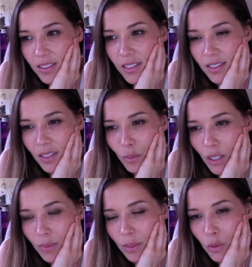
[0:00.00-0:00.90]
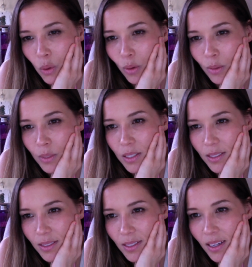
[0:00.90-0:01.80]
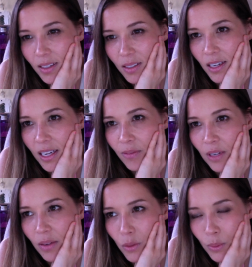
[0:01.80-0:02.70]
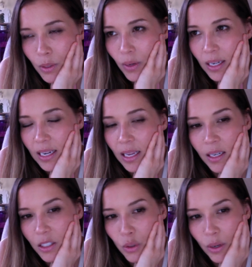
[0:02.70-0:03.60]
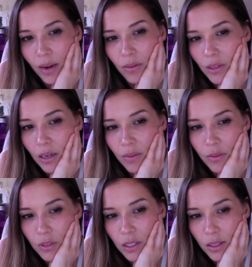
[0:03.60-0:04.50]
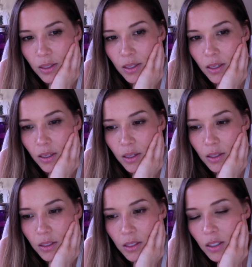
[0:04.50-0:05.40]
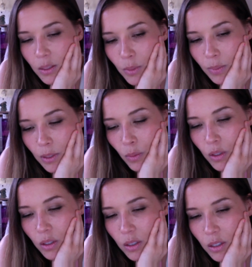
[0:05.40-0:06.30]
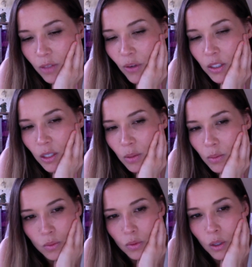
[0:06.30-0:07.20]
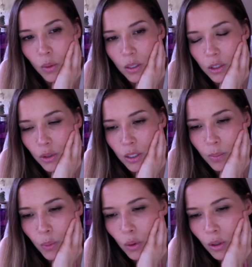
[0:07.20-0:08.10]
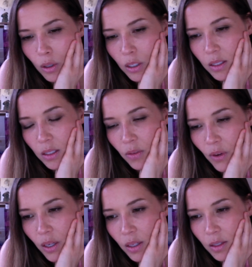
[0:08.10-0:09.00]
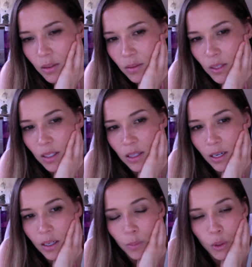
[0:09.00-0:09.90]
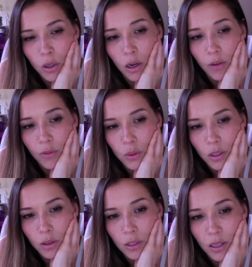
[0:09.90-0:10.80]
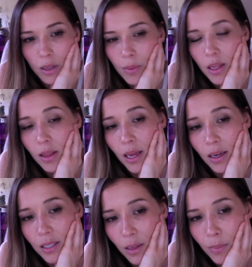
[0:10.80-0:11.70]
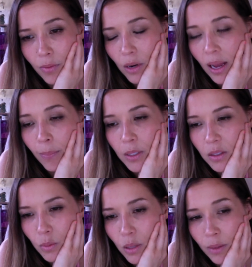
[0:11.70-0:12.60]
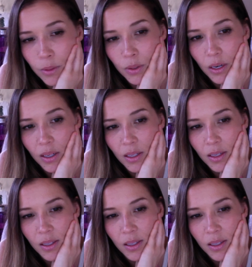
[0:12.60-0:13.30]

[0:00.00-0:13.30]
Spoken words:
Sometimes I'm torn because it's like, I have never regretted any travel that I've ever done. And sometimes I wonder if I don't go on a trip, or if I think that I can put it off to another time and then that time never happens, will I regret it?